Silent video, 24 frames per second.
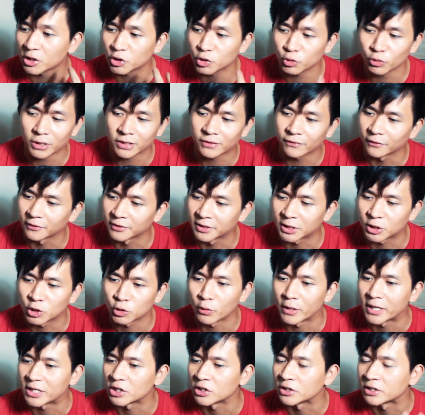are stressful
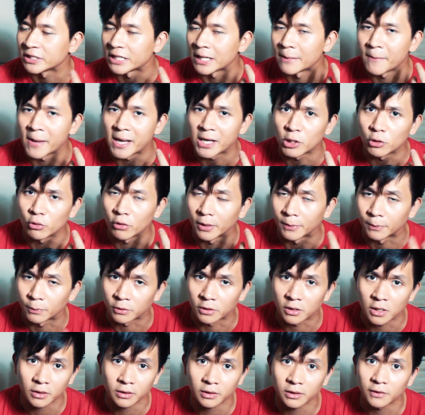situations that make you
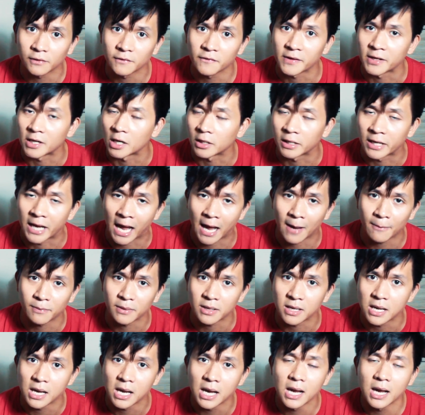unproductive and
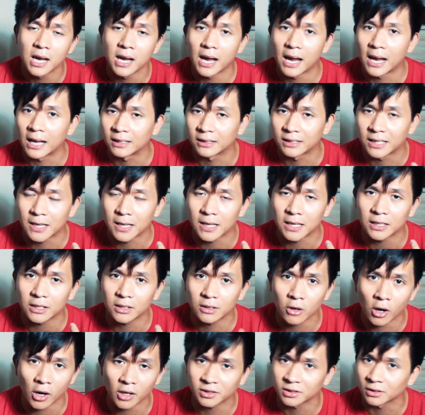unhappy, and they
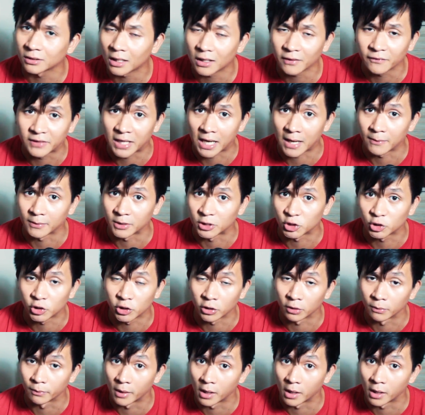cause a lot of damage to your